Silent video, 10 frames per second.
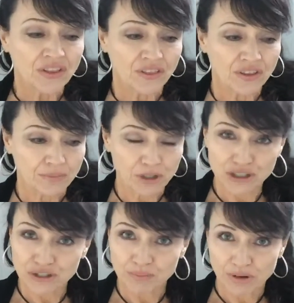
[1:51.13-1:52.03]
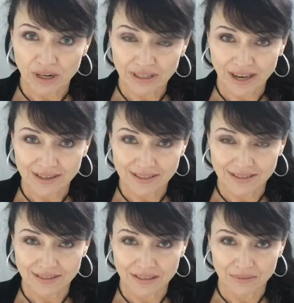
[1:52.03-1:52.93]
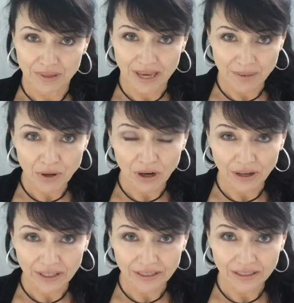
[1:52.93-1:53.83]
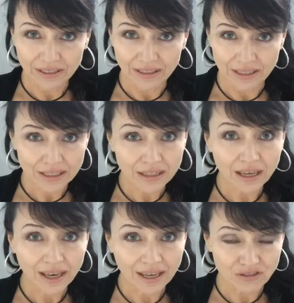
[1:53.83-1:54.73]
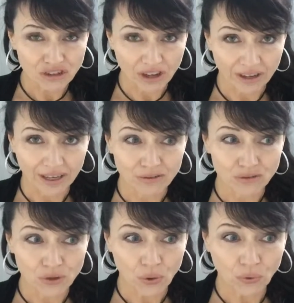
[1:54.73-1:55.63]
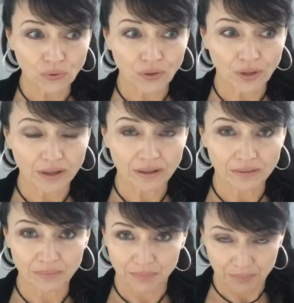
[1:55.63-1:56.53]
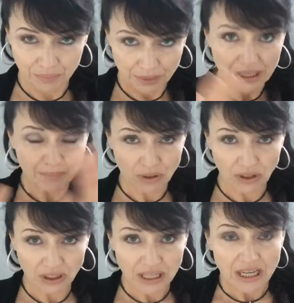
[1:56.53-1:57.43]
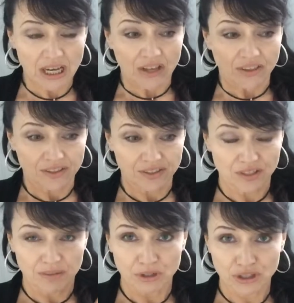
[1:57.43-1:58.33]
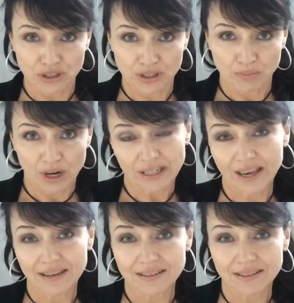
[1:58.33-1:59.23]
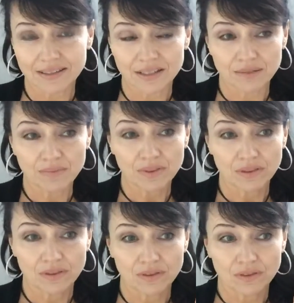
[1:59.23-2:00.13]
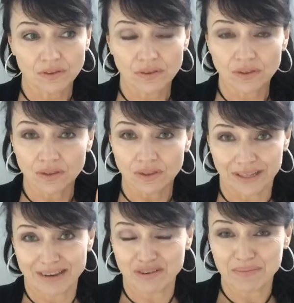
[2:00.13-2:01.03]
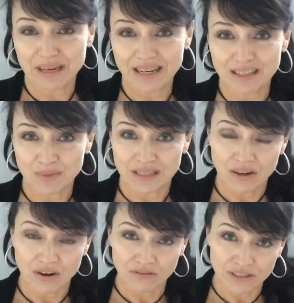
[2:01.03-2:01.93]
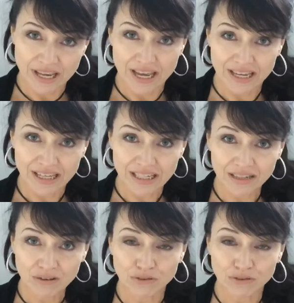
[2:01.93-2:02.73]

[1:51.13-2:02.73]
The emergency broadcast system came on in Asia and told the people this is an emergency broadcast system. The government has been overtaken